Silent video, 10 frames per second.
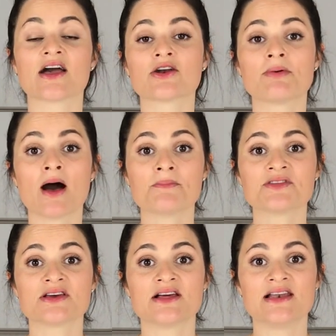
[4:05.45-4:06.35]
I'm going to pop
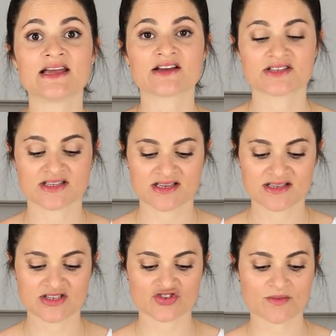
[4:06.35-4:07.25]
the link in
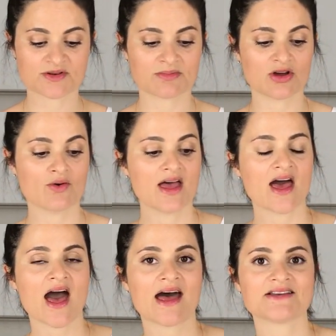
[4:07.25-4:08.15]
the description below,
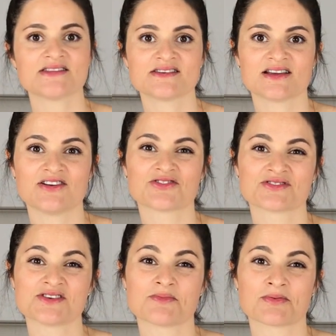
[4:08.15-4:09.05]
and they look
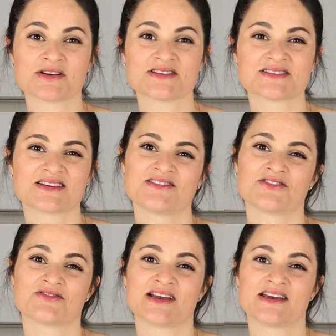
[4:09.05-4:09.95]
super pretty, so they look
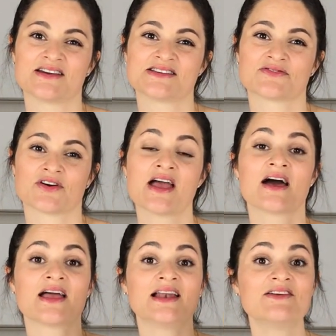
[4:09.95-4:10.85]
really nice. For
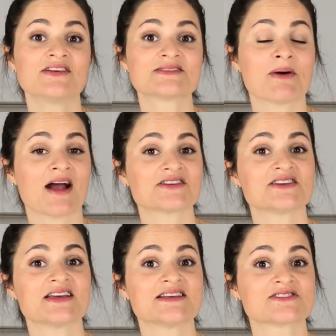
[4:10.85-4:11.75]
Olivia's
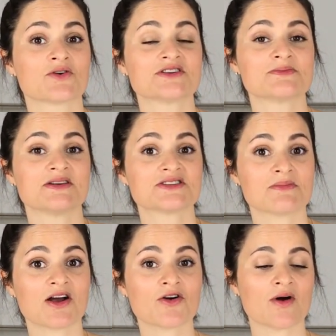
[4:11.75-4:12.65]
party is going to be
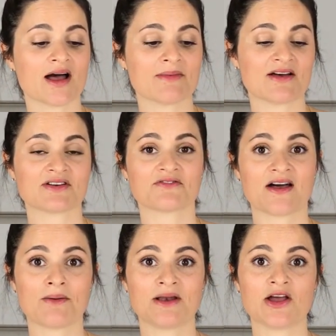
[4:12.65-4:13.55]
tomorrow. I'm having
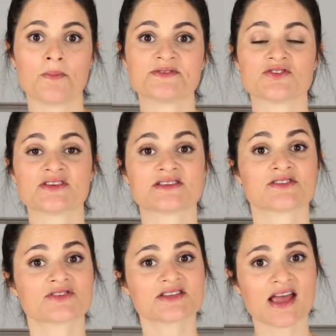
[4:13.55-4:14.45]
family up, so this is
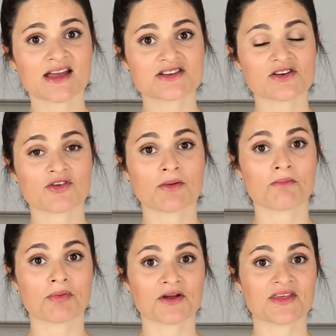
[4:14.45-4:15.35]
her second of her
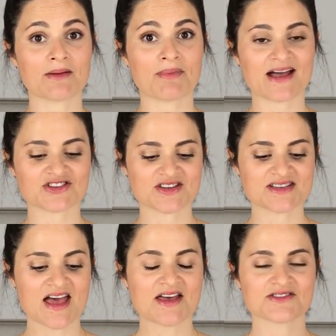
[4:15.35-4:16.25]
birthday bashes.
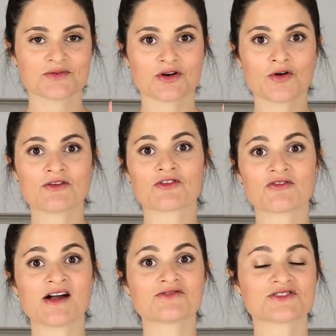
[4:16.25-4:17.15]
So we're going for
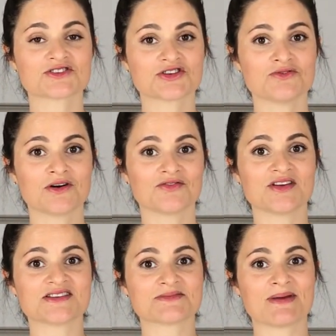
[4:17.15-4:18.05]
round 2 of
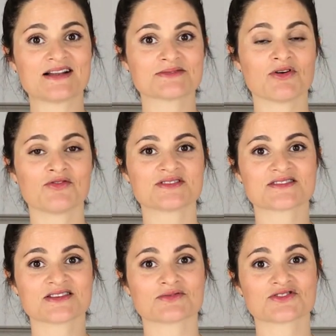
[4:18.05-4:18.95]
these spelt muffins
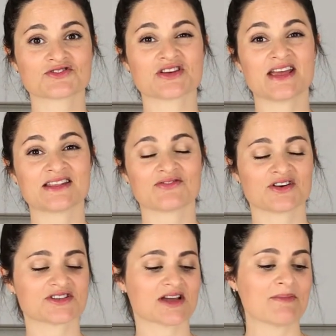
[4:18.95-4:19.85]
because they were such a hit the
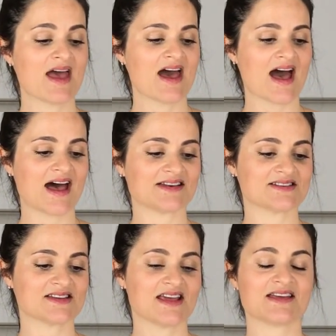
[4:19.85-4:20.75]
first time, and